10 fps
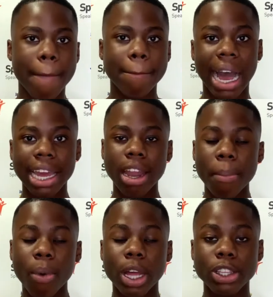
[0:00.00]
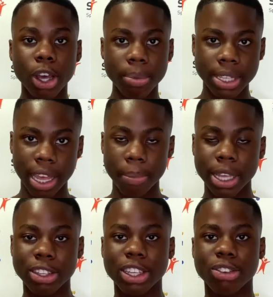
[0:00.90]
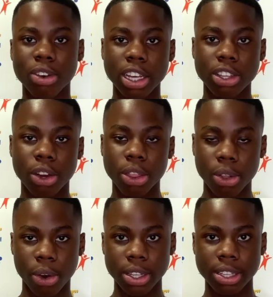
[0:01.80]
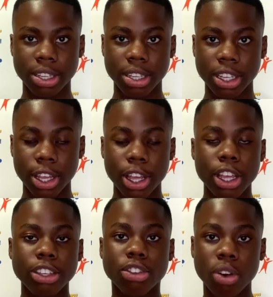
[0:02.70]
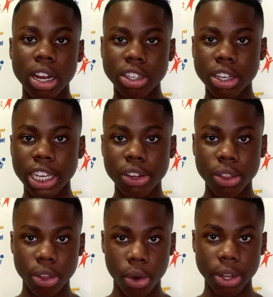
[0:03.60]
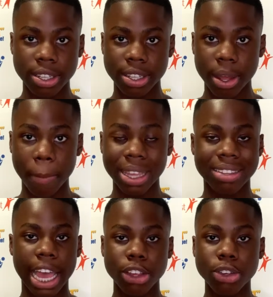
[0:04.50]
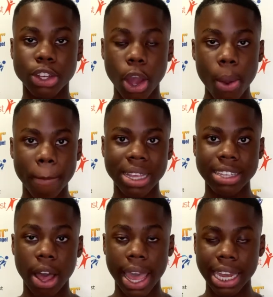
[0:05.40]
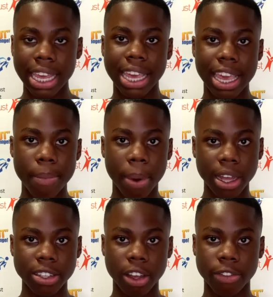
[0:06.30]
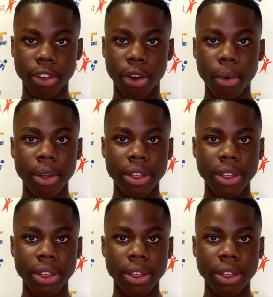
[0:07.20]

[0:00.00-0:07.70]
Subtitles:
My number one top tip is to structure your thoughts. Structuring your thoughts means that you don't miss out any key parts of your